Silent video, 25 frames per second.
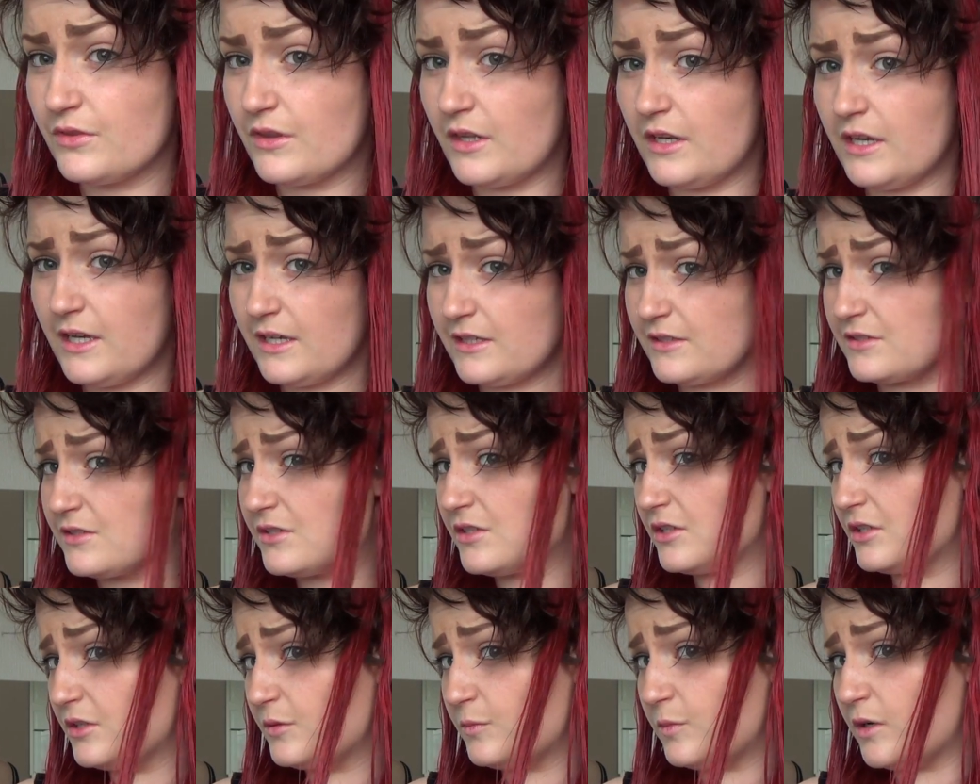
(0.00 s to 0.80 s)
The
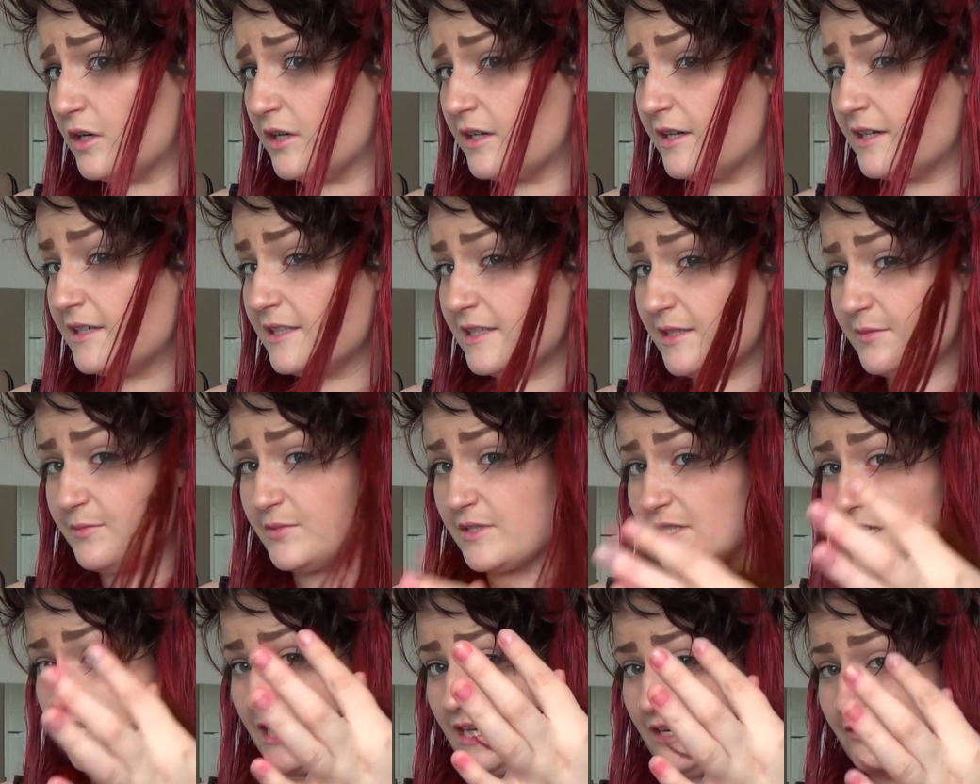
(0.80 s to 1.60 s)
next 2 one
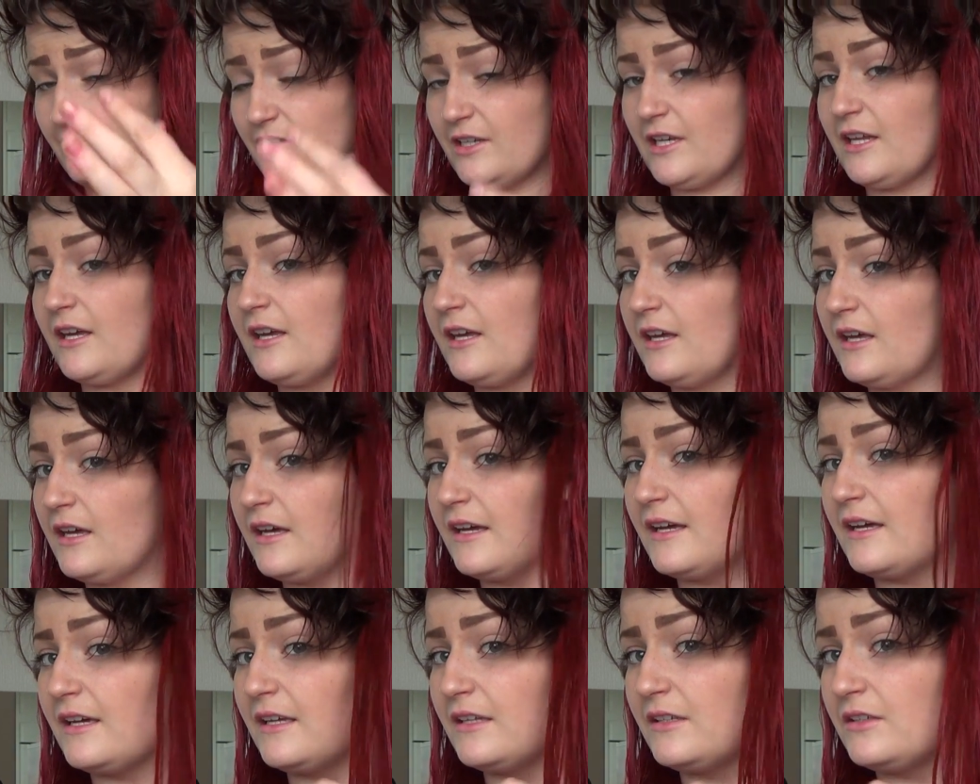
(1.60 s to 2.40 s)
clips I have in
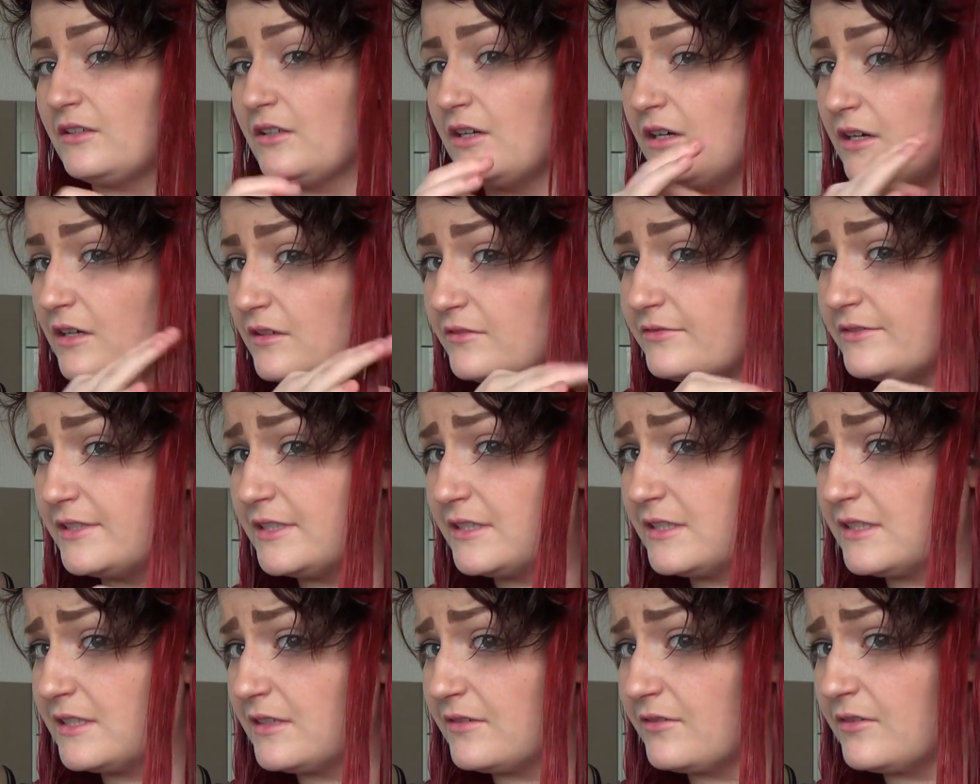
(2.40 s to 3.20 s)
here and are
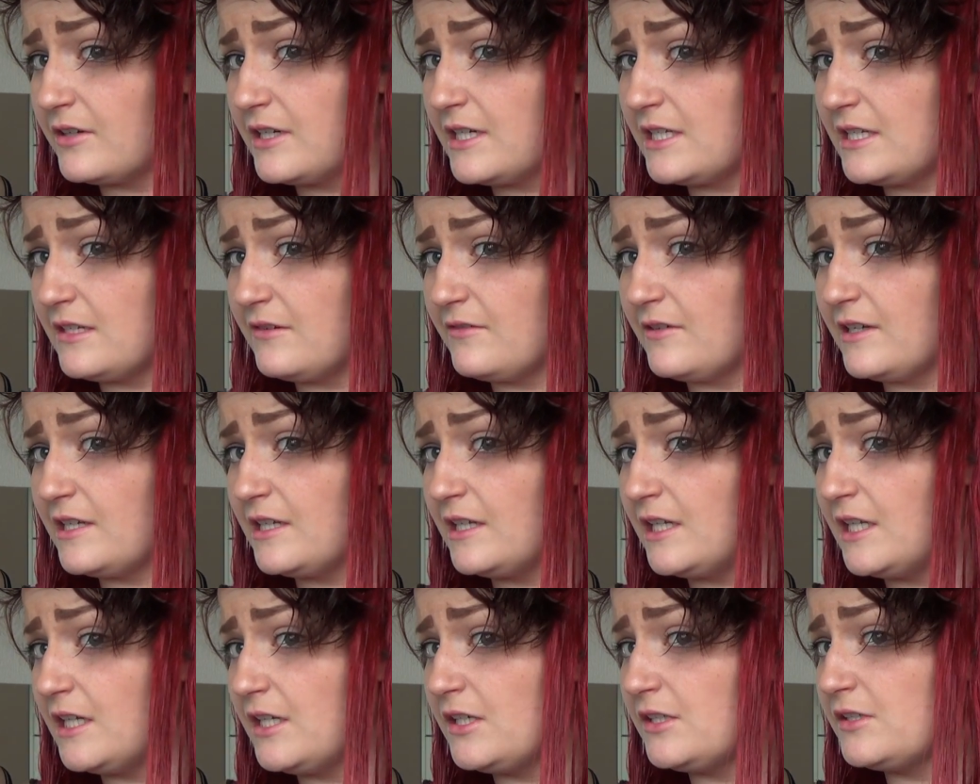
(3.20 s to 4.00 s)
obviously
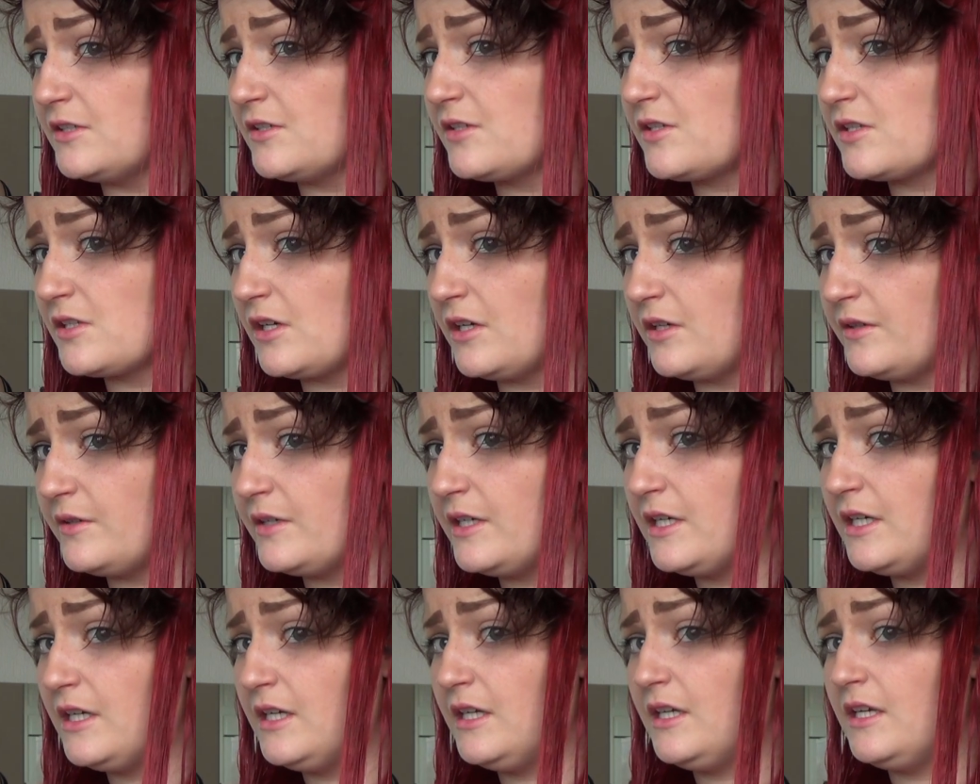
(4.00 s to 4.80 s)
really long, so
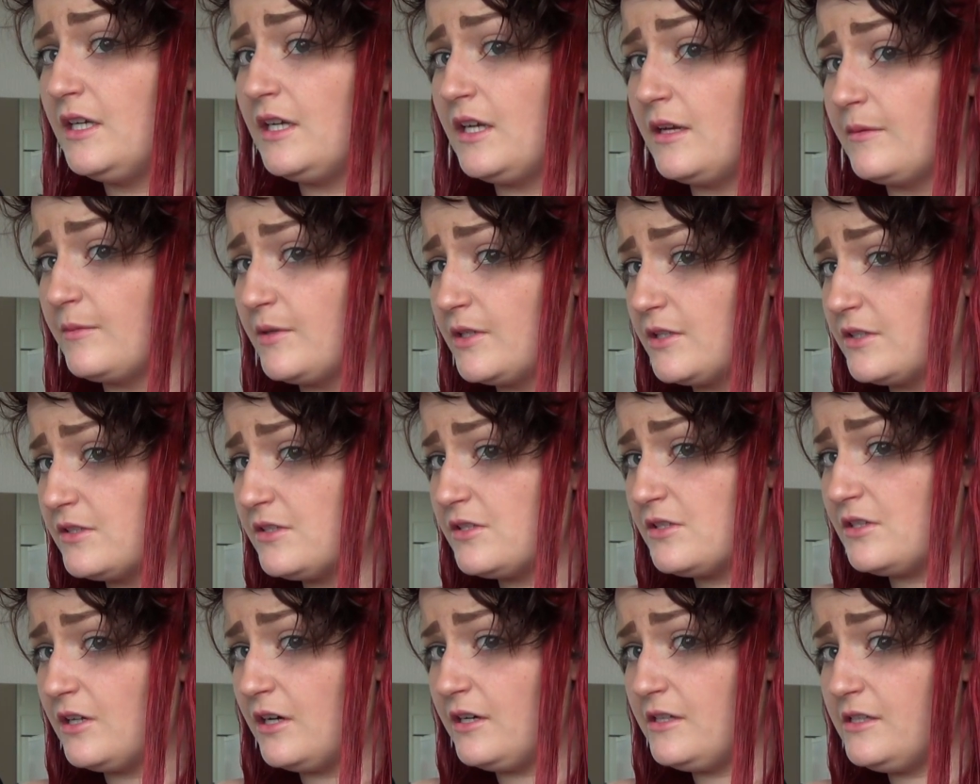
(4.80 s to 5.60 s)
I'm going to
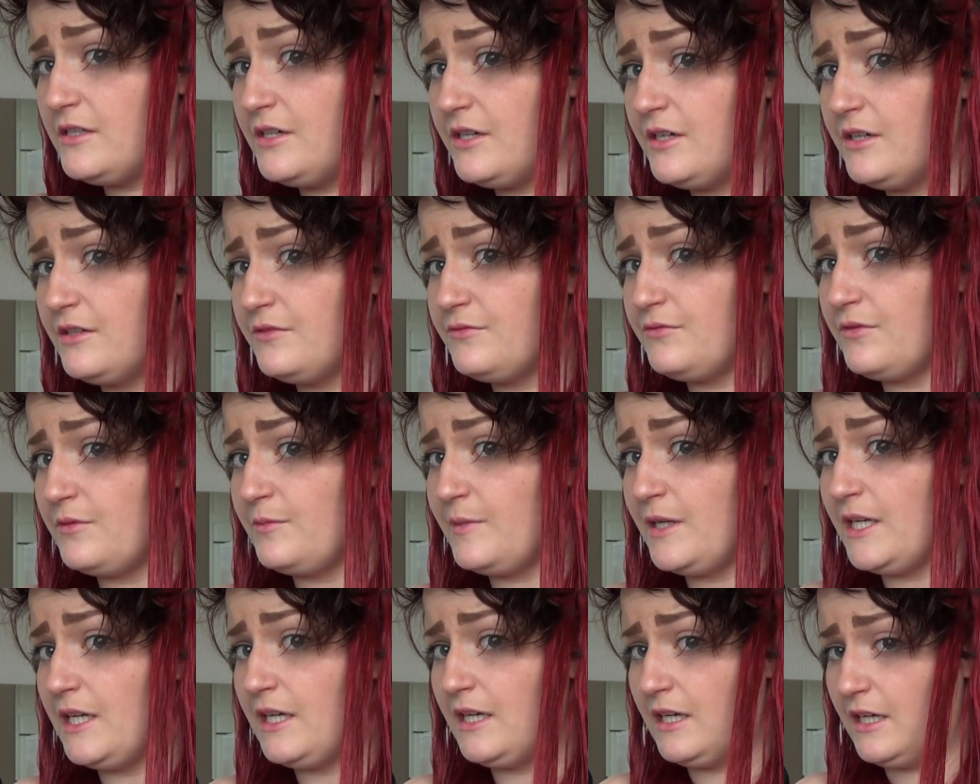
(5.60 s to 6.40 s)
start the cut
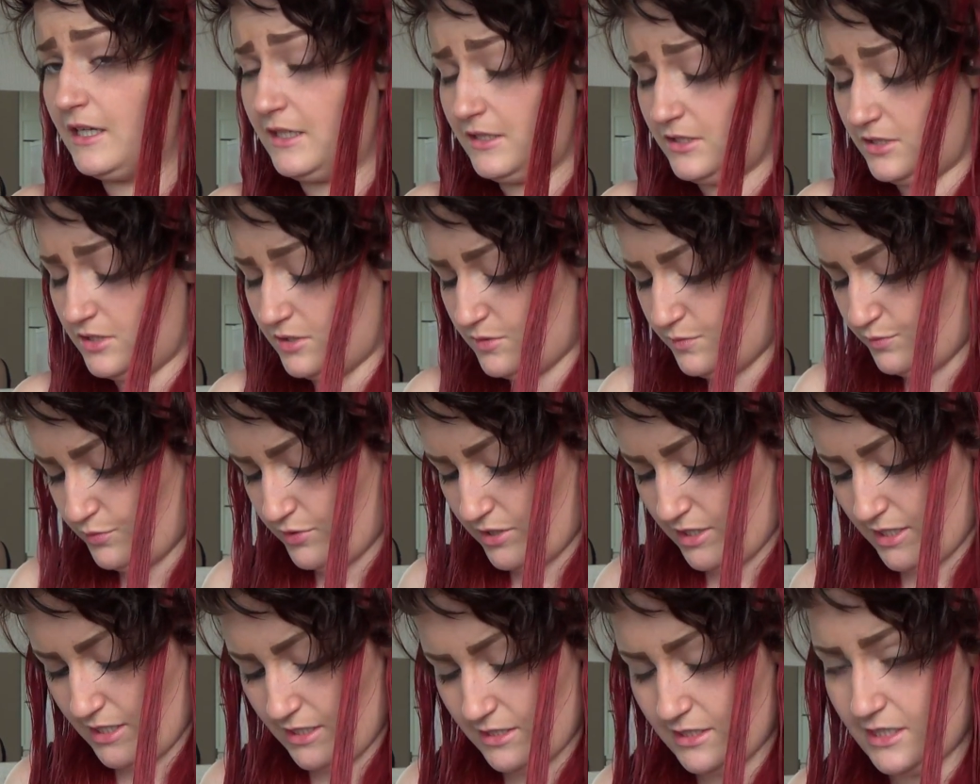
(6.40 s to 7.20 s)
from here and just
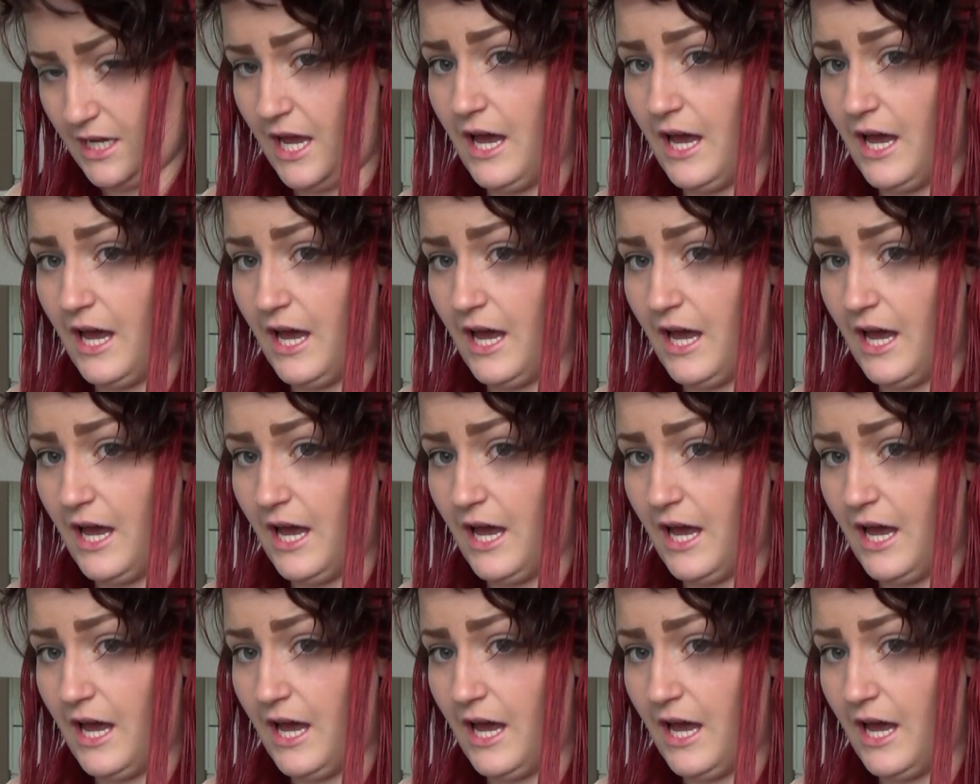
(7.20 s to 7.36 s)
bring it